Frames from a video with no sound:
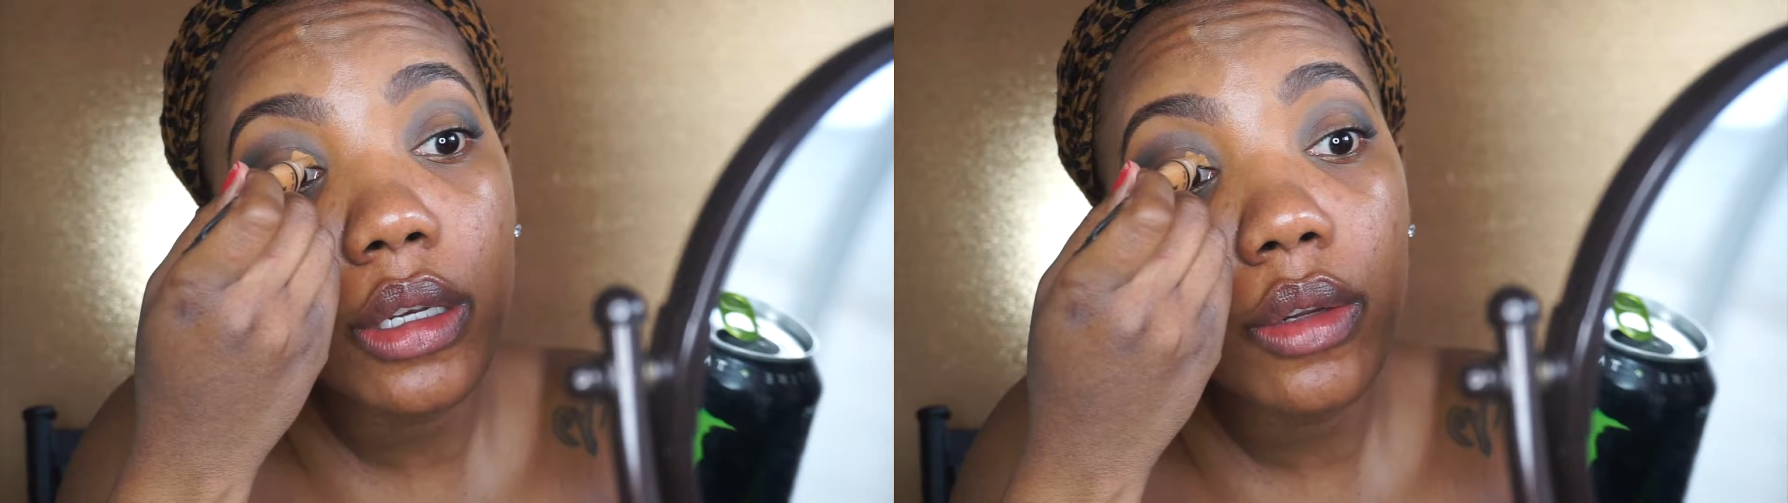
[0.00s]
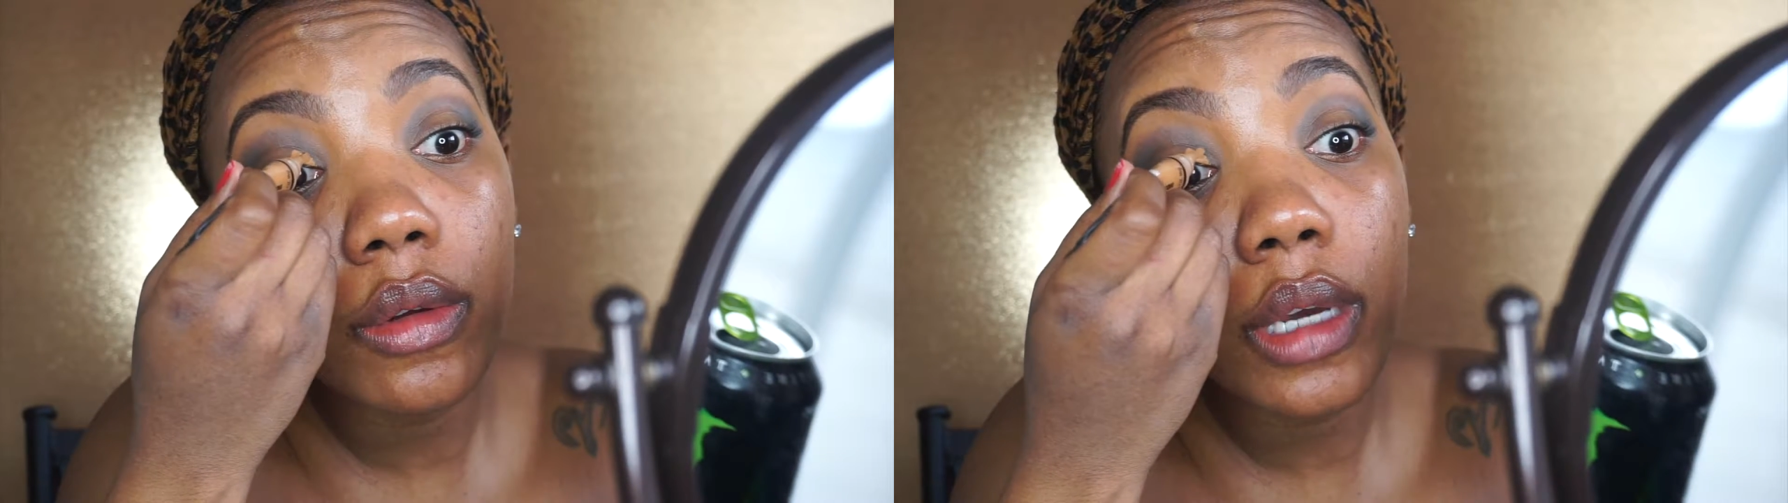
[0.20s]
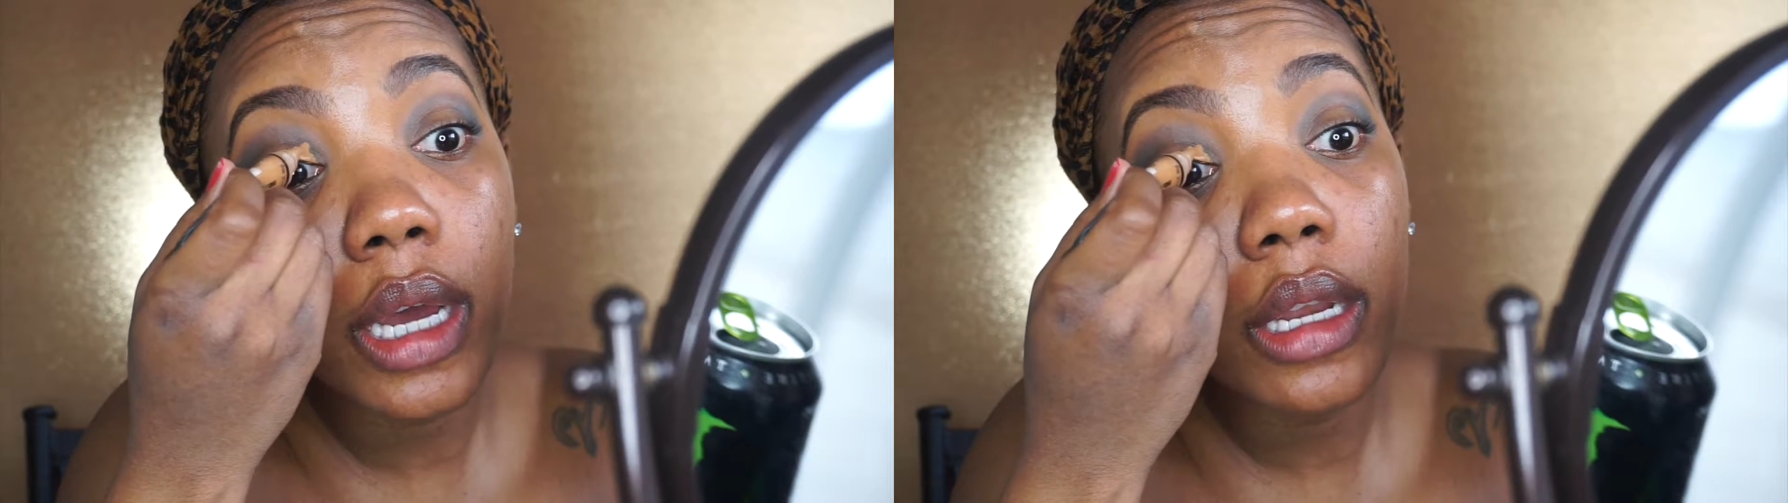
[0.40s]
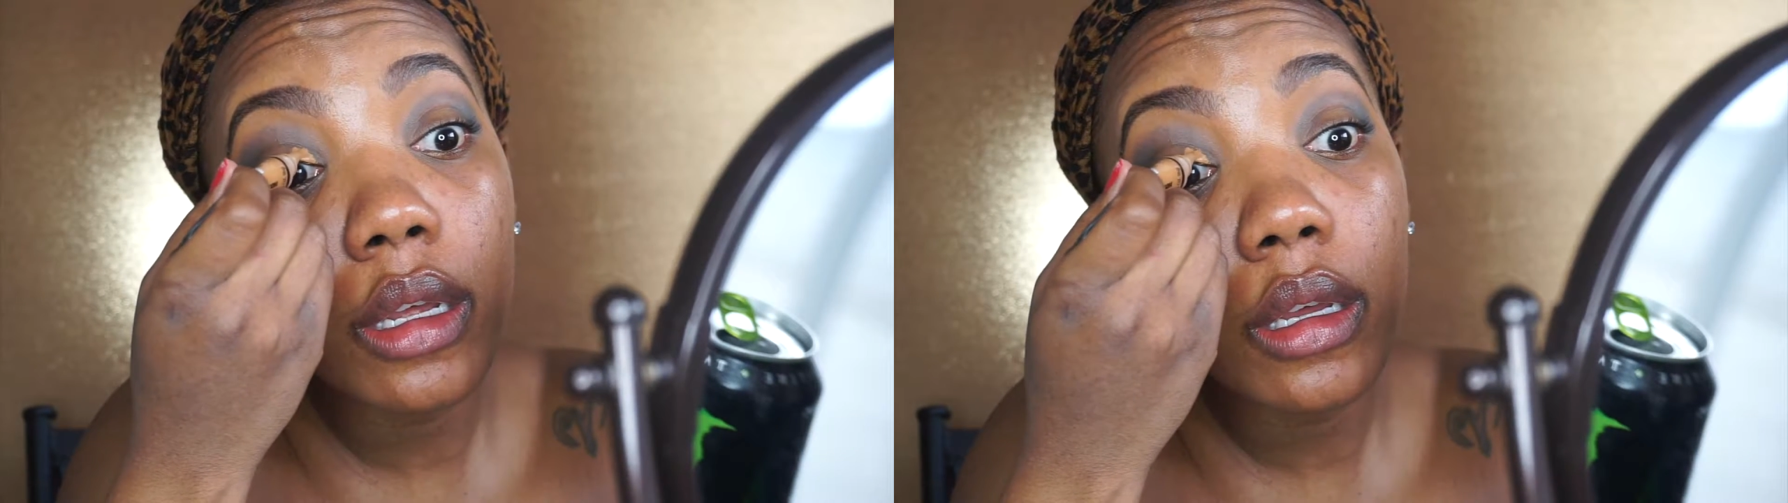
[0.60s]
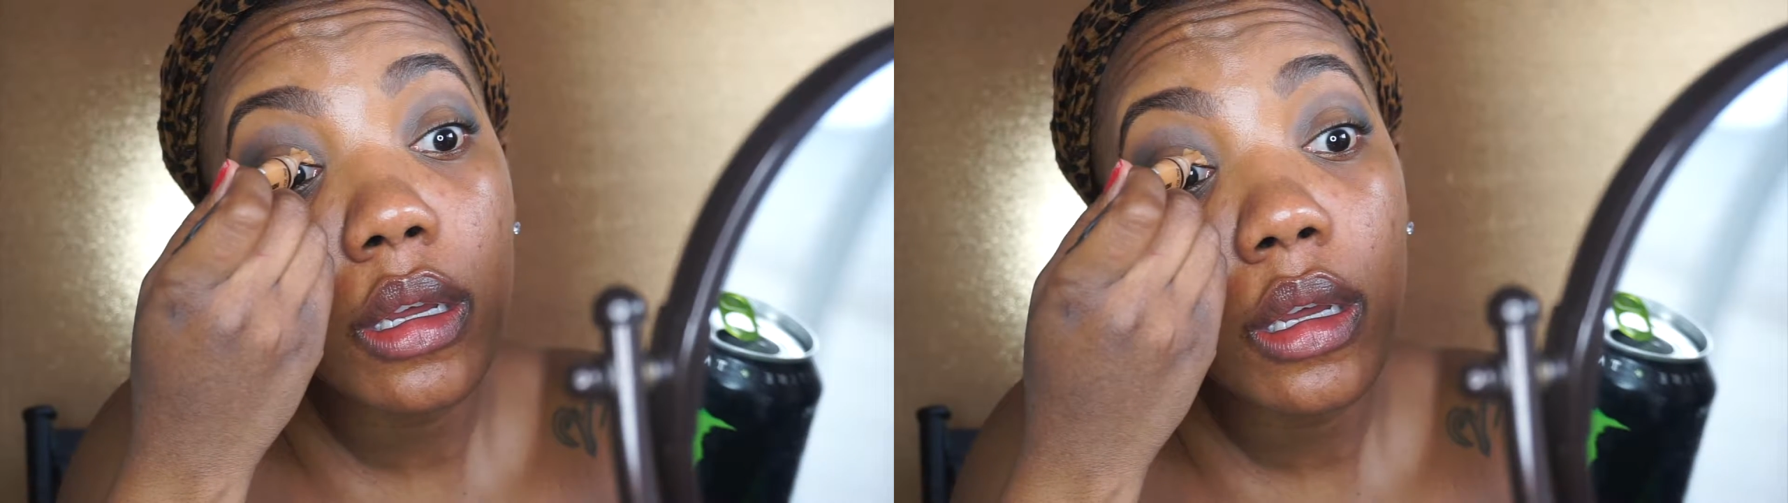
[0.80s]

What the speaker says: to kind of